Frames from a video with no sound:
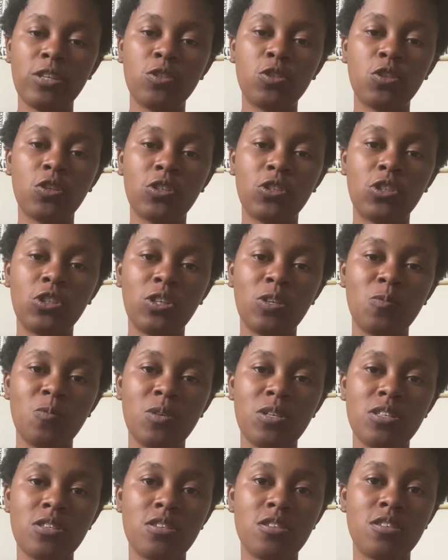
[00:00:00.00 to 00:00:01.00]
she
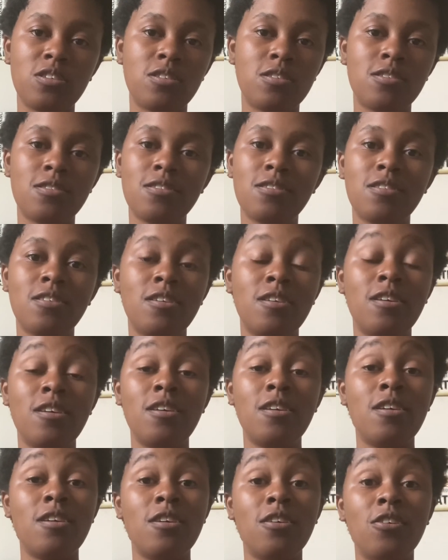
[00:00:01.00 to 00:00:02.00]
was
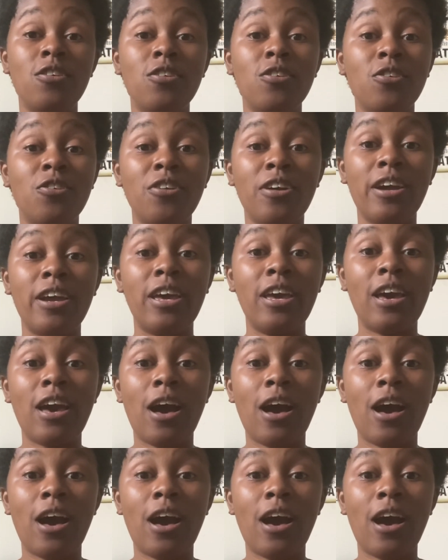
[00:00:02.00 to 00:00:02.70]
great.